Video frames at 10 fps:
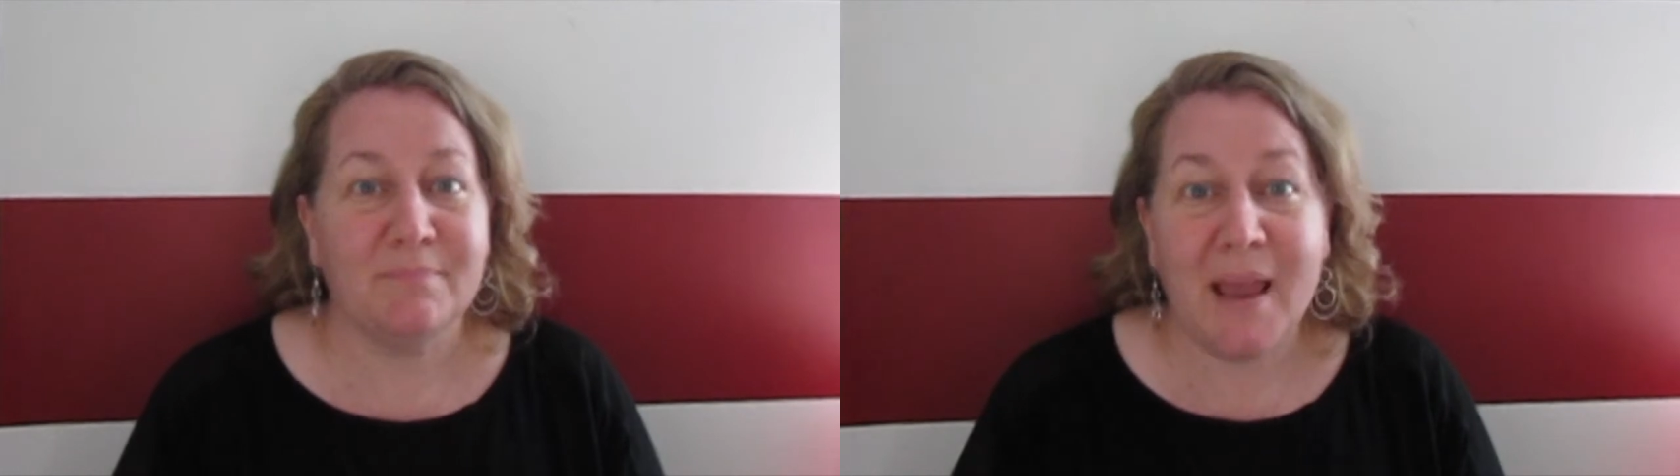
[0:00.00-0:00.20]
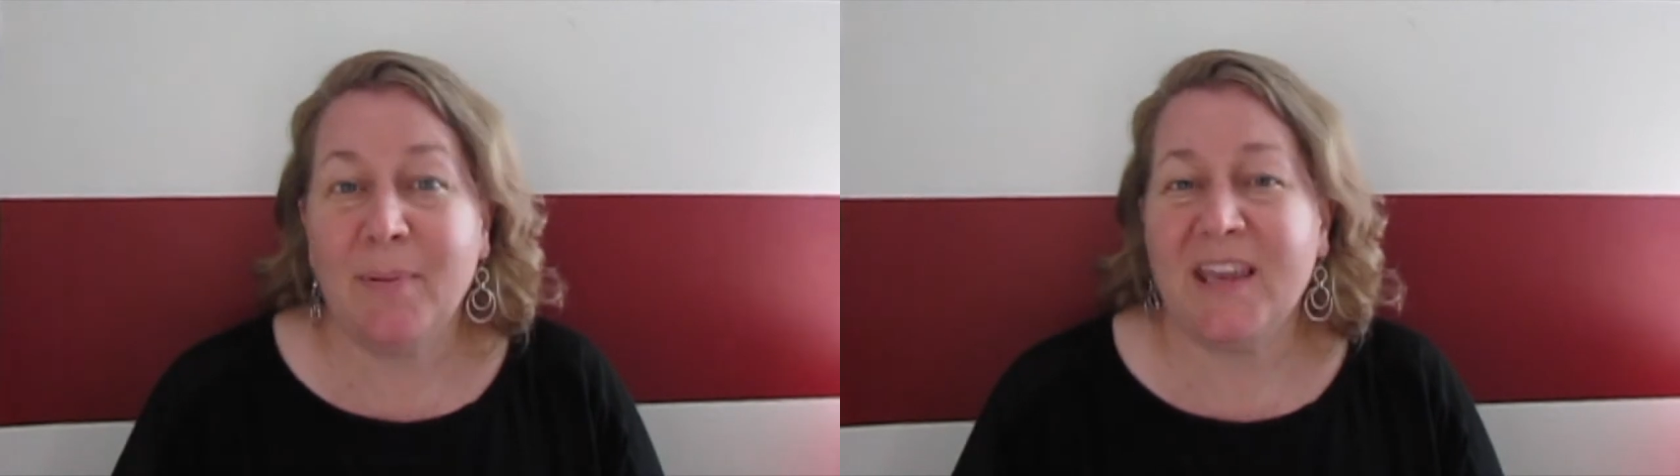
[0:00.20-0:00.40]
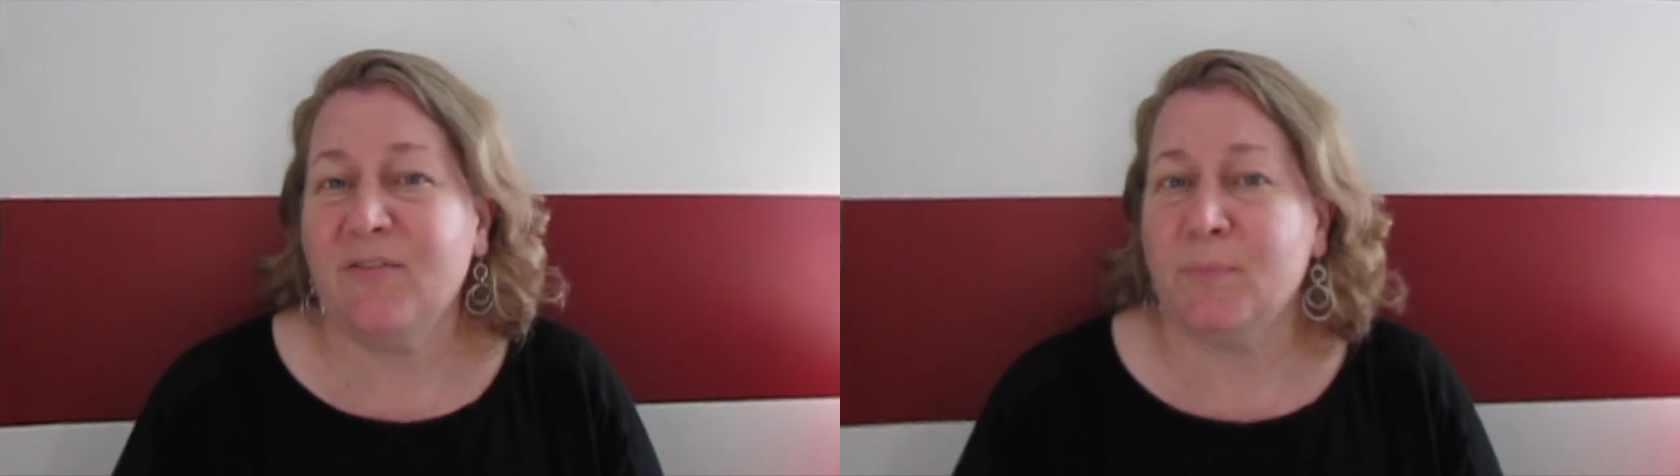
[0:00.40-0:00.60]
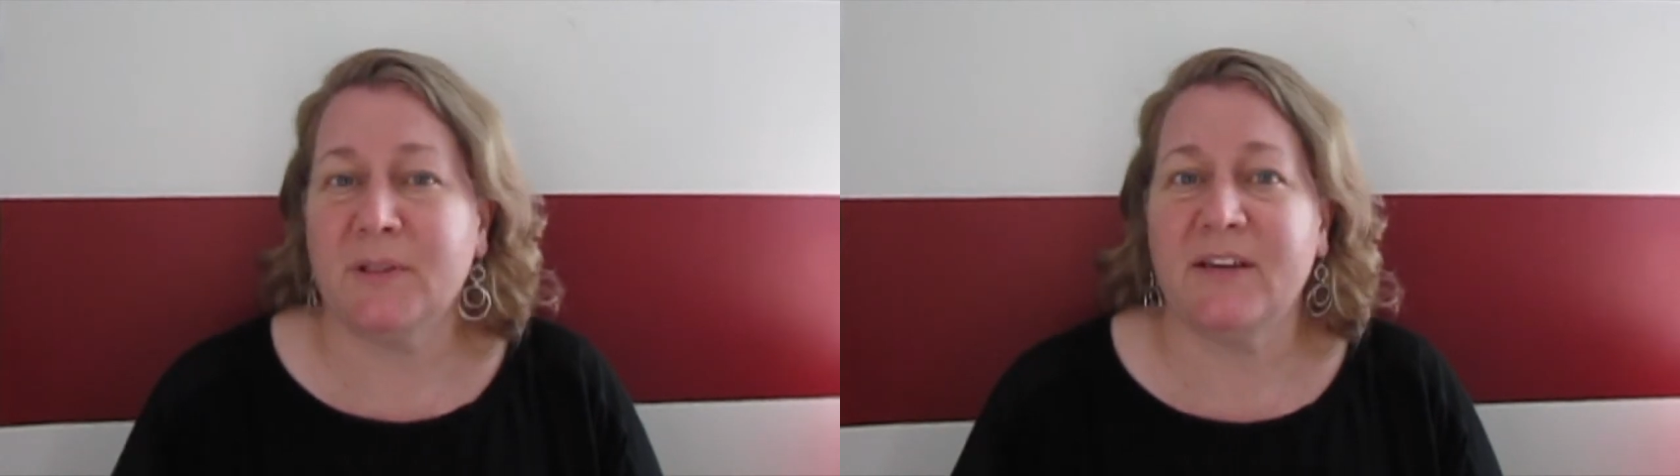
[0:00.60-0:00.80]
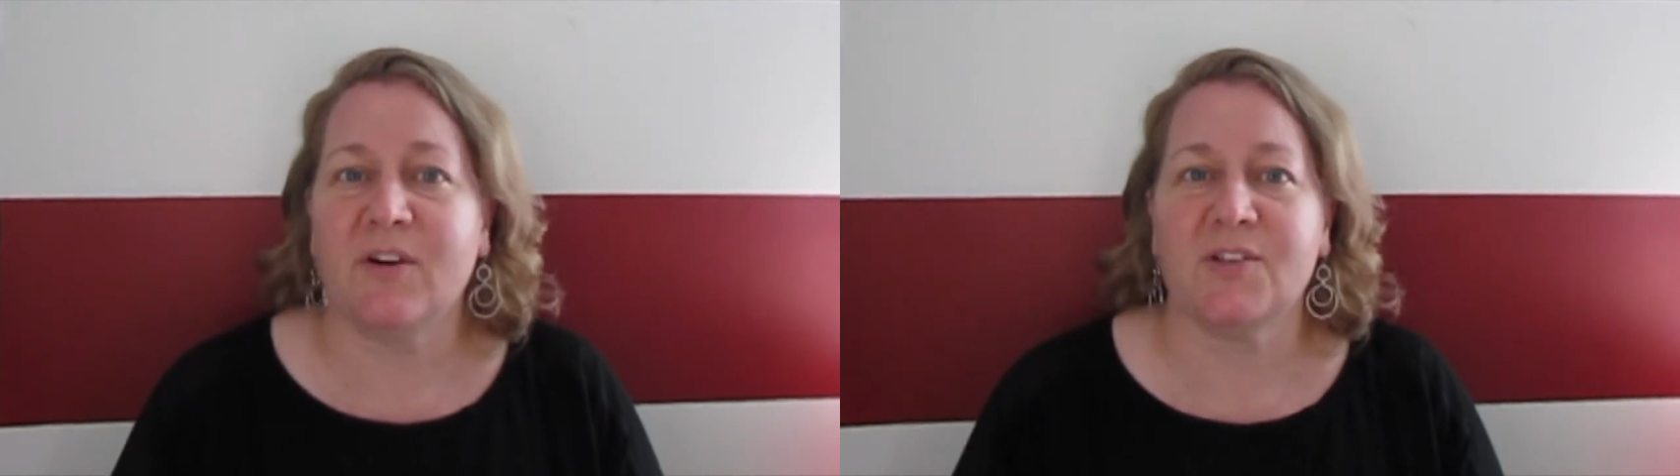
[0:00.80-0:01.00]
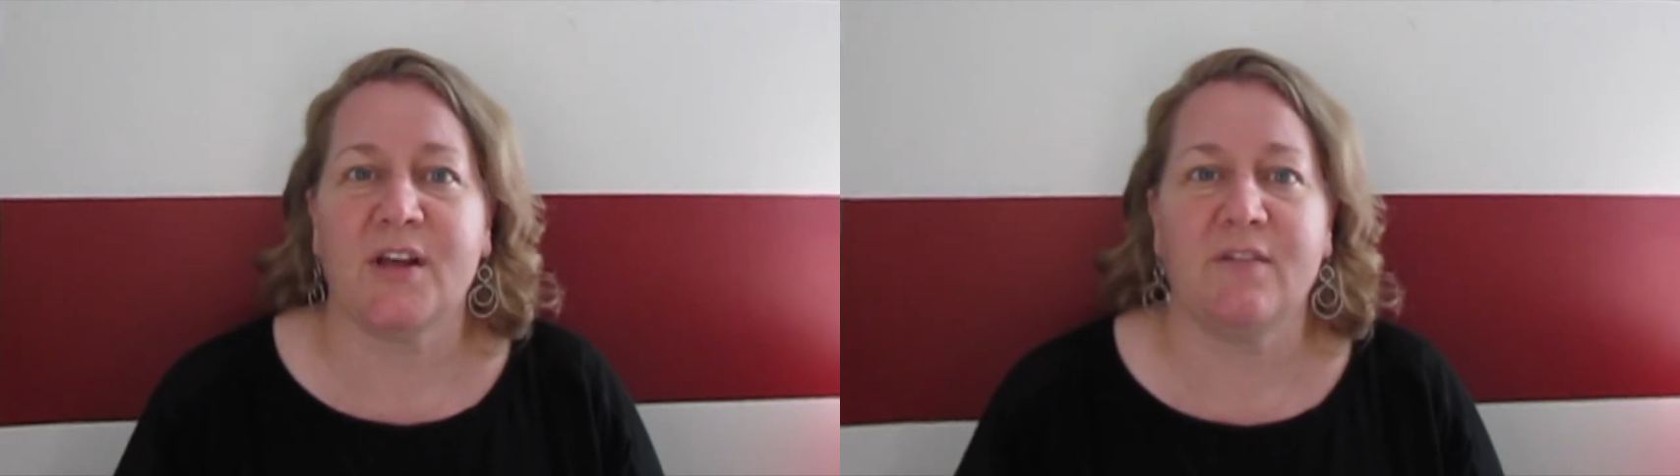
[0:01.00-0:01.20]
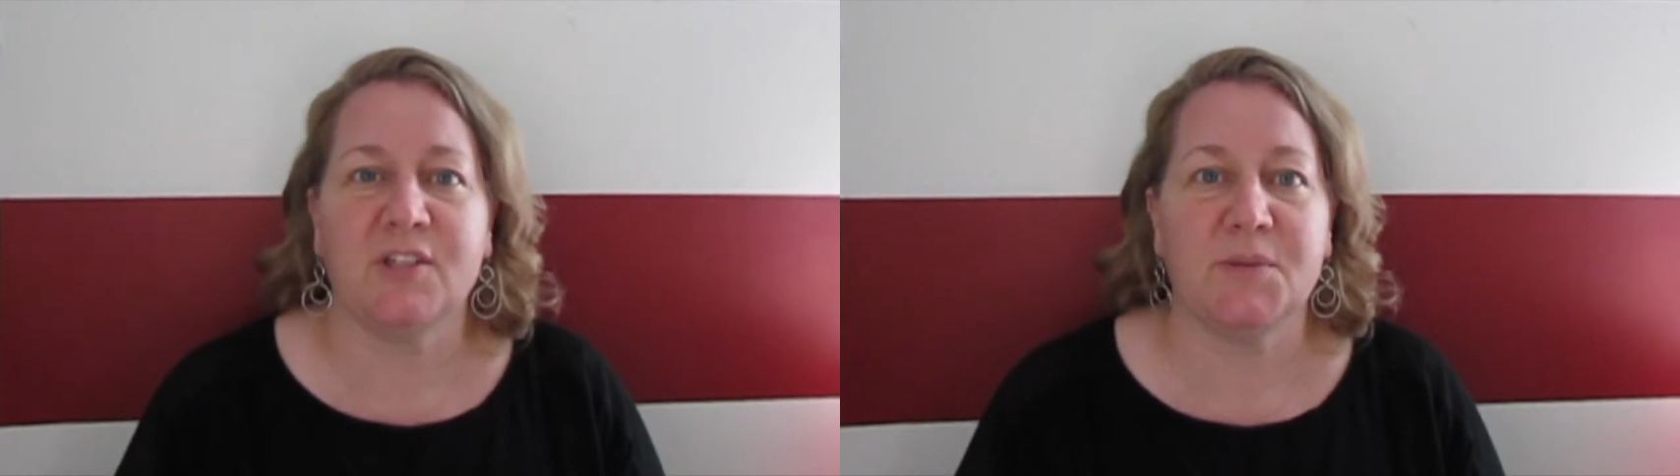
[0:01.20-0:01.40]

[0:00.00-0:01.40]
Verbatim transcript: maybe even believe ourselves